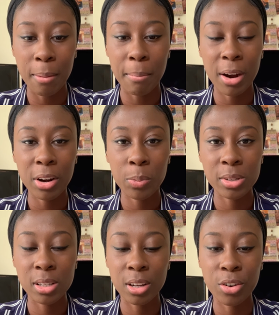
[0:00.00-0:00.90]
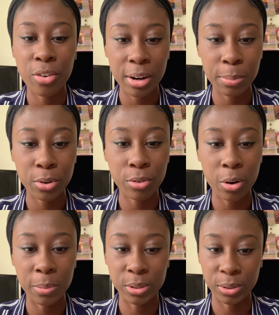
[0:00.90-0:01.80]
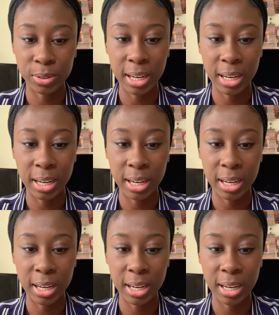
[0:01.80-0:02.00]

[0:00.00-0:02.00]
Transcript: Mary was an incredible role model